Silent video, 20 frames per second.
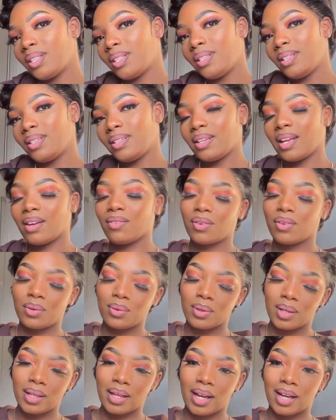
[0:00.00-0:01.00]
never
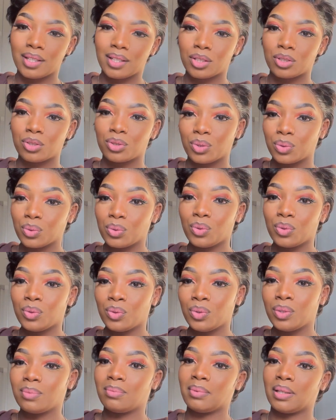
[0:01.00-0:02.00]
really
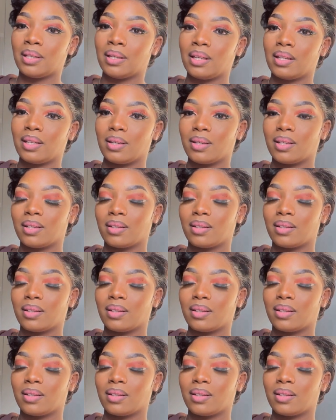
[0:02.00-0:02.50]
understood me